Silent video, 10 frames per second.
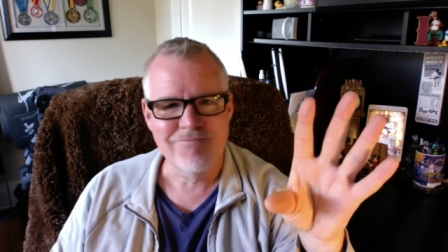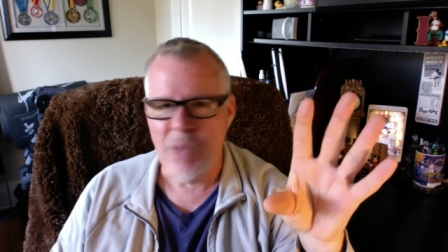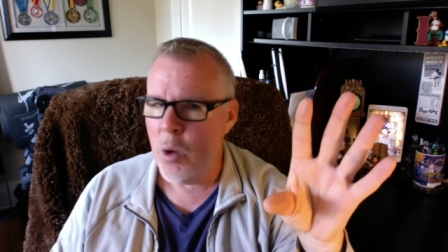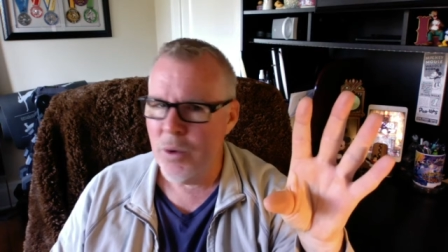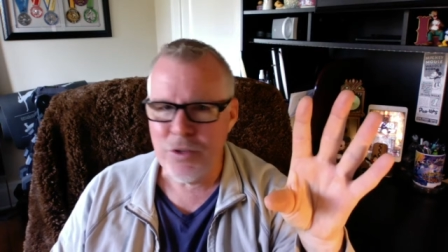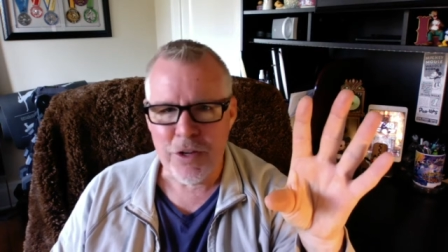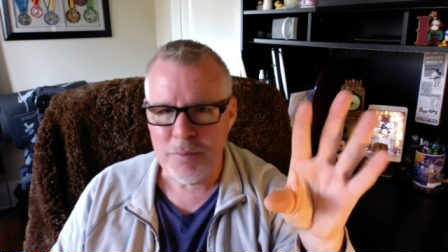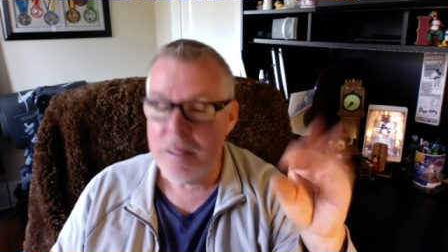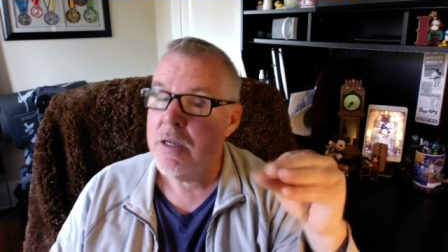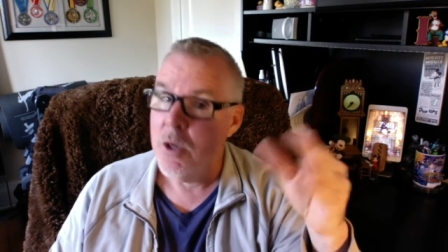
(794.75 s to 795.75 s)
Always has
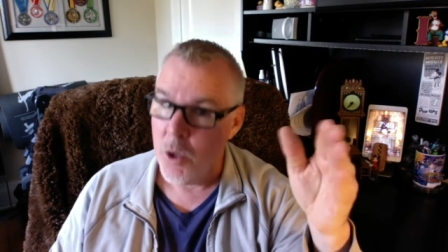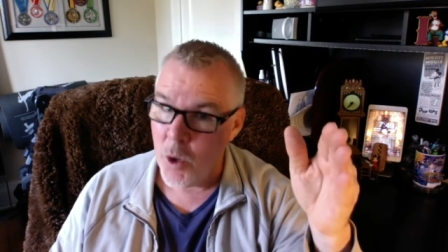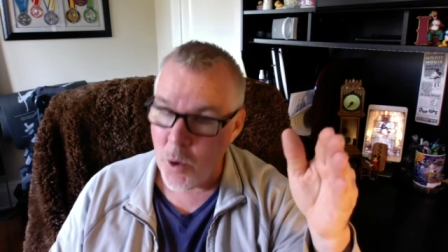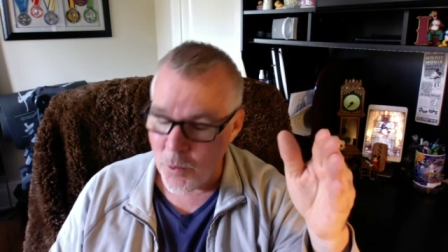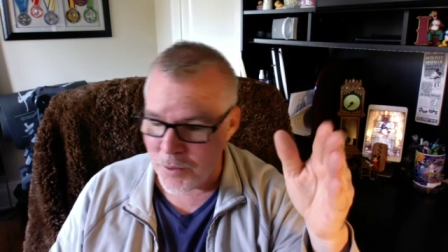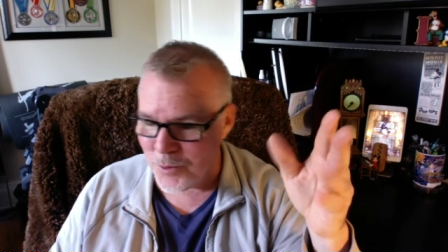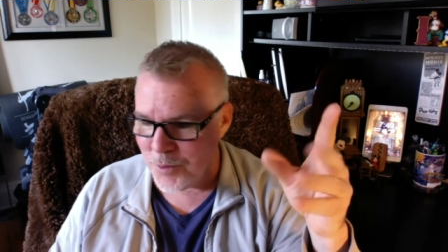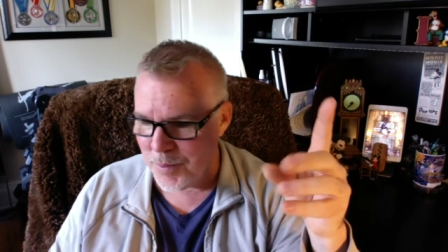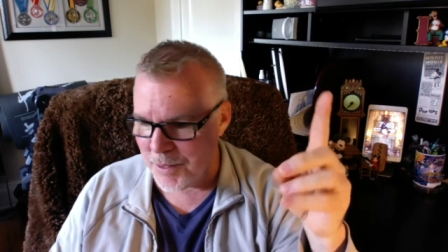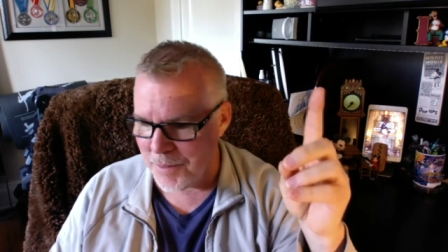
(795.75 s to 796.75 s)
been, always will be,